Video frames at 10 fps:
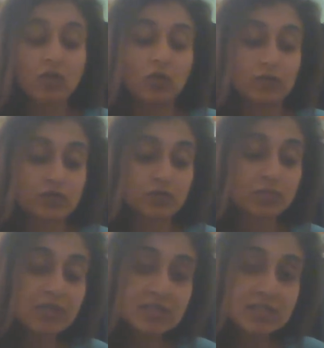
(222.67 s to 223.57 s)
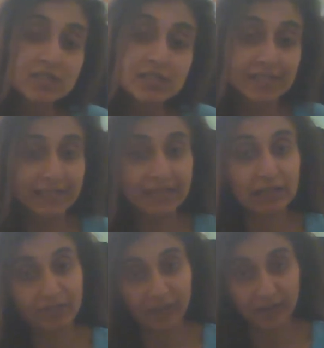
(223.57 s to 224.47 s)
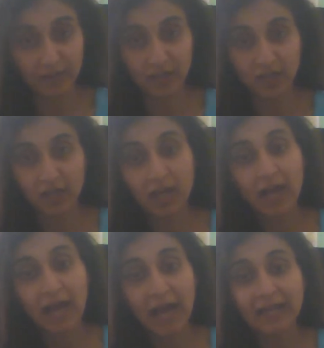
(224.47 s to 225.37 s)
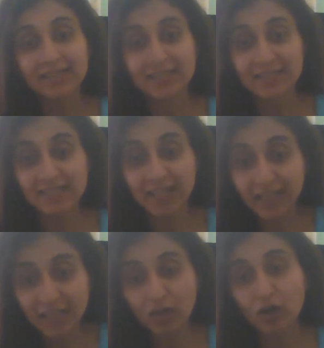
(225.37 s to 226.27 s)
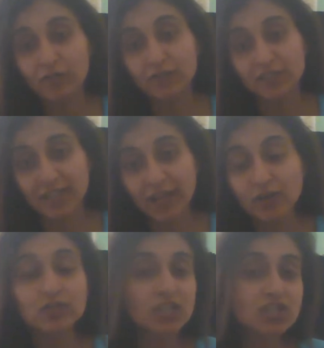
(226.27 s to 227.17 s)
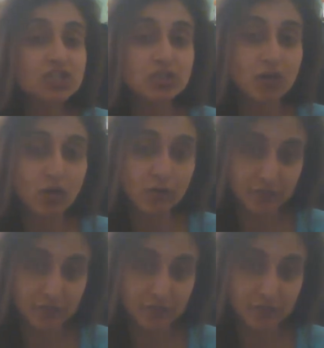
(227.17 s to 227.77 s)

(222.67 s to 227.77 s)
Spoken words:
also means signifier. And the study of the denotation of